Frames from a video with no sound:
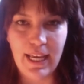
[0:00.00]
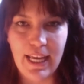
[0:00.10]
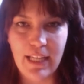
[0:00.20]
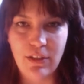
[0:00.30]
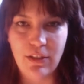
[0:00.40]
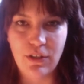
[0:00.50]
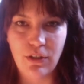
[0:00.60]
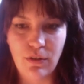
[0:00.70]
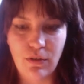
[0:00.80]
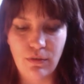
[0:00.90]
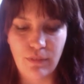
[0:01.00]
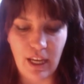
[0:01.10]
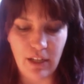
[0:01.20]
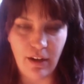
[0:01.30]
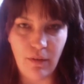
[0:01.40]
into the
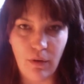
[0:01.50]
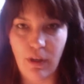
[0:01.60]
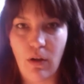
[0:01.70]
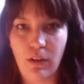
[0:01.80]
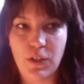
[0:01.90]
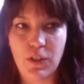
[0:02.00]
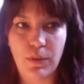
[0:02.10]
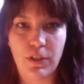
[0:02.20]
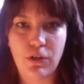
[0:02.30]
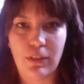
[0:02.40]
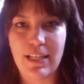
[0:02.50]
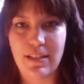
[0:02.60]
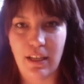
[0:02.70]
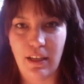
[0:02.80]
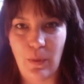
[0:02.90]
area what we call the spiritualized
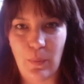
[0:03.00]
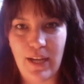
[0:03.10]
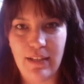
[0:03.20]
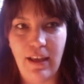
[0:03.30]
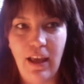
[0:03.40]
ego, right?